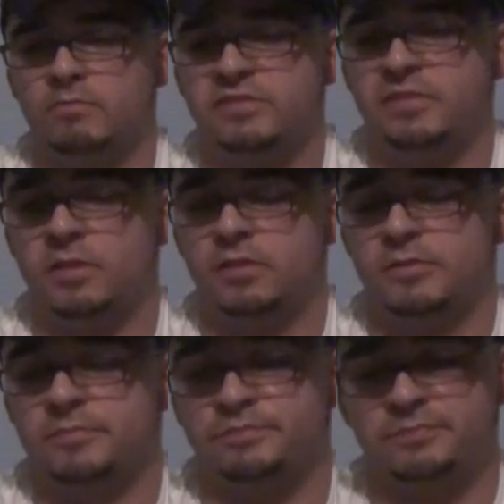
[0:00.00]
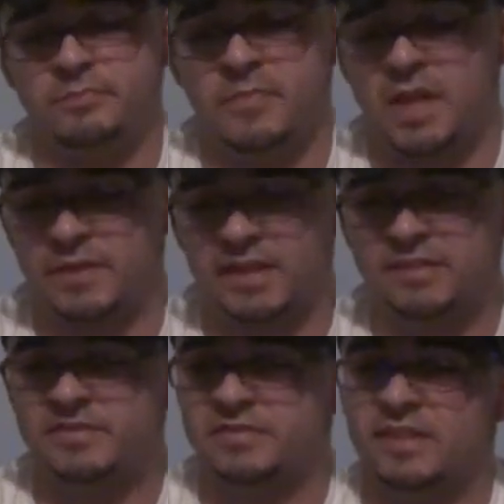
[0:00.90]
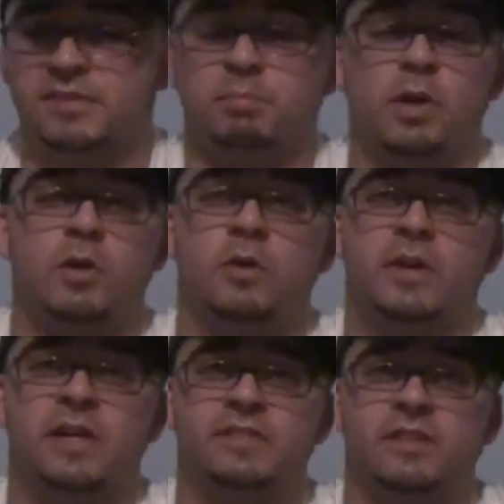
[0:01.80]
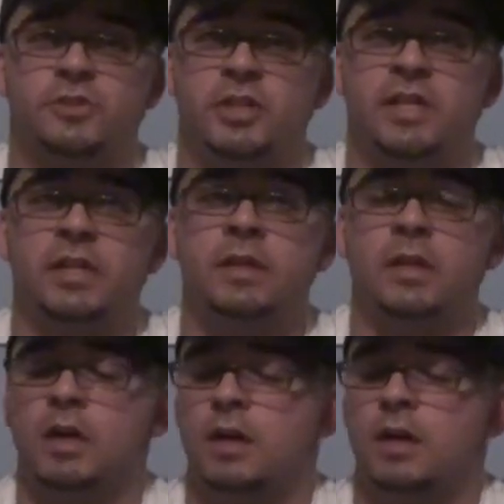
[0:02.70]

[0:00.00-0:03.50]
So that's the Proto SLG.